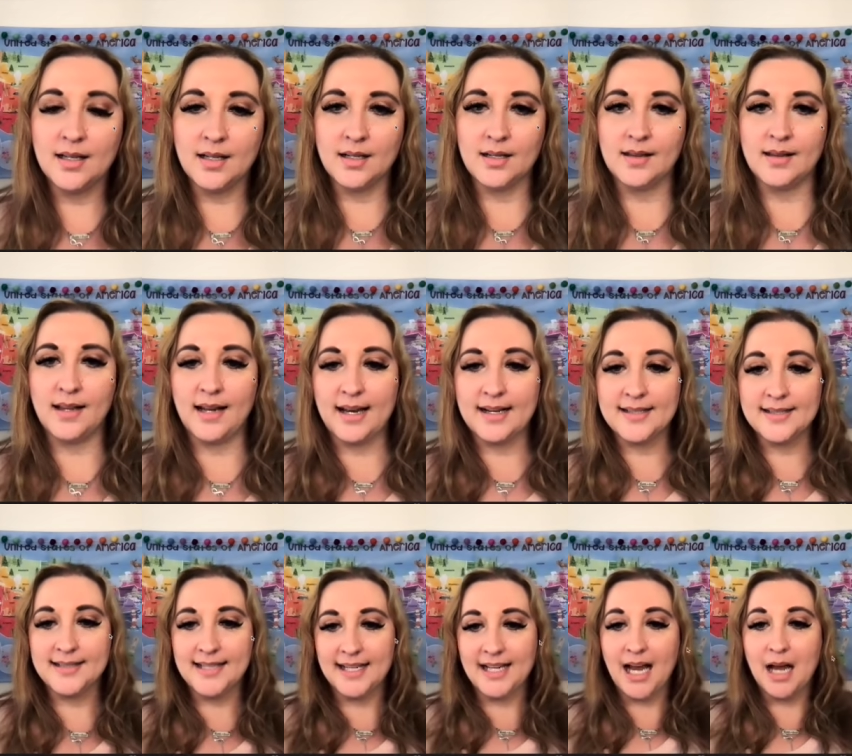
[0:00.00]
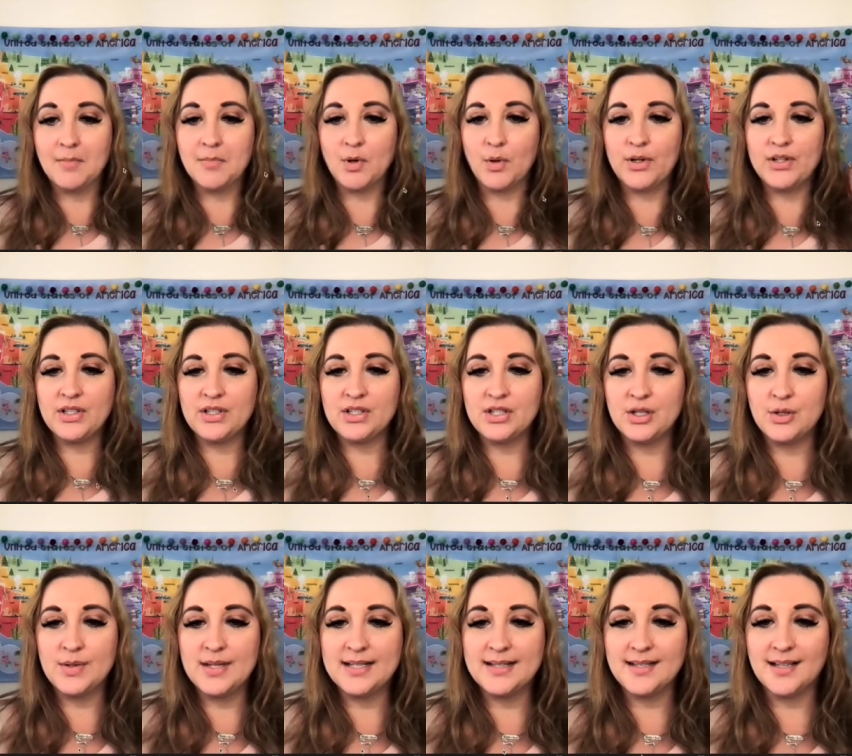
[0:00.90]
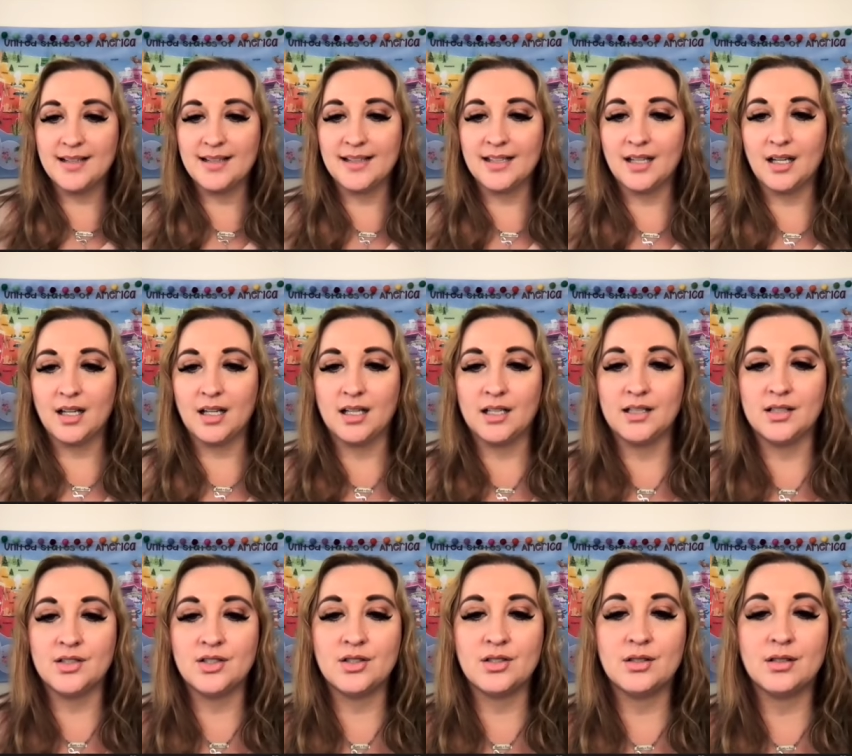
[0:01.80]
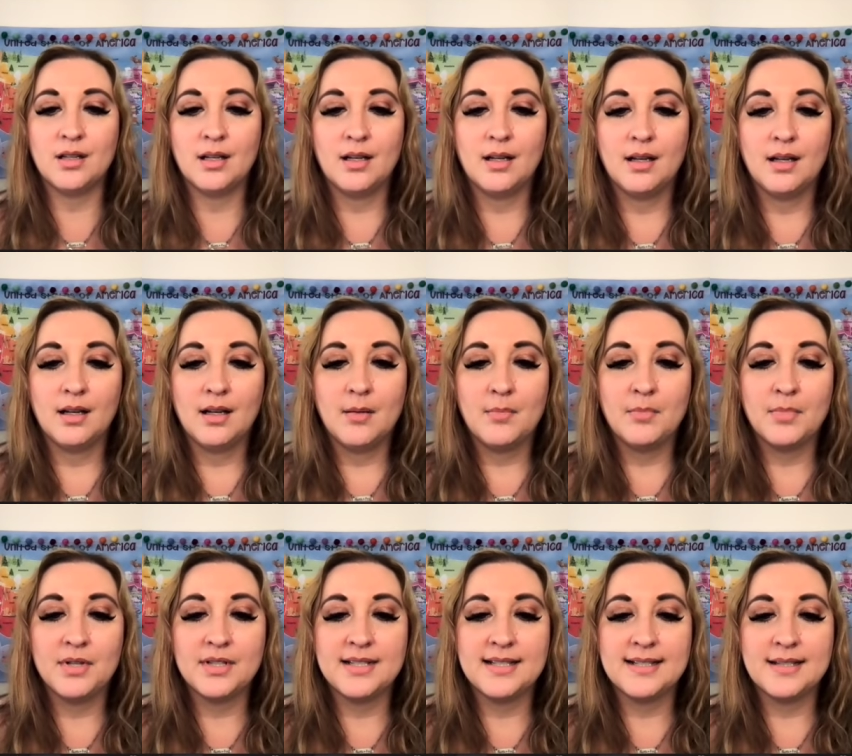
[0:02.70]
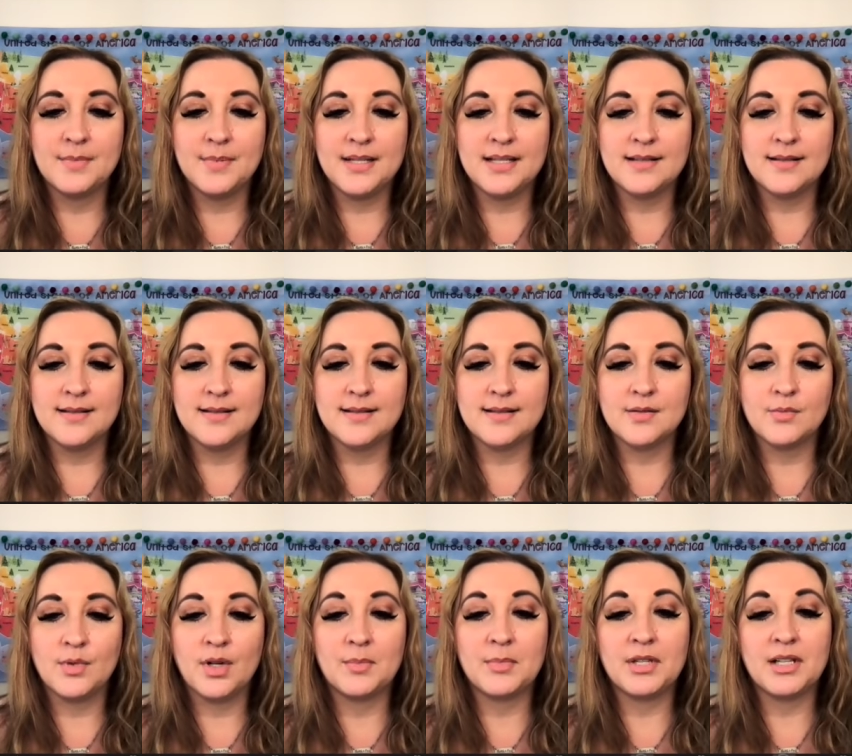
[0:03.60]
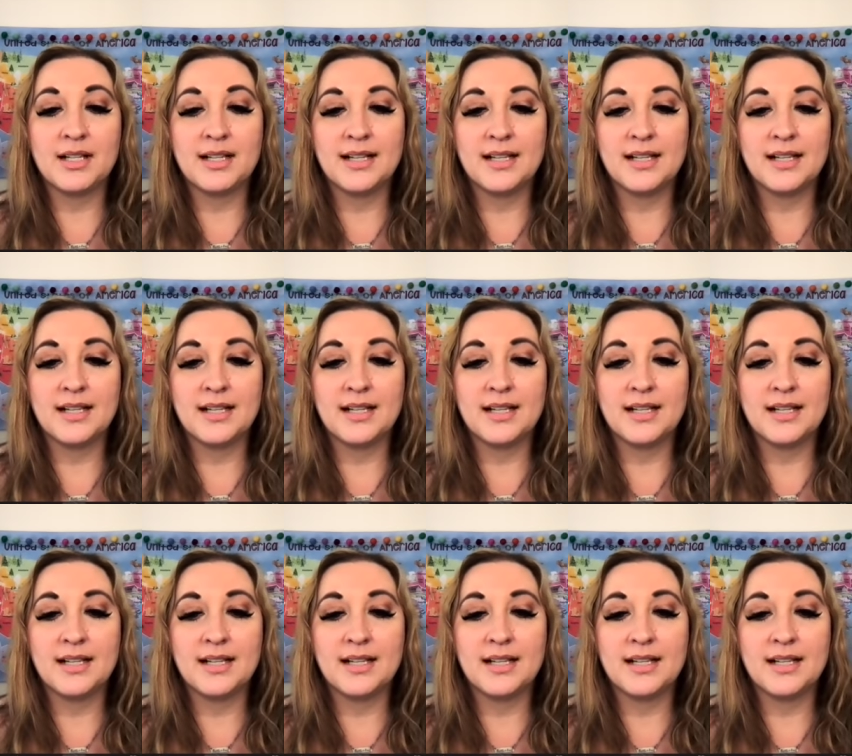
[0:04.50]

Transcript: the next thing I'm going to do is click on participants. Well, I'm going to click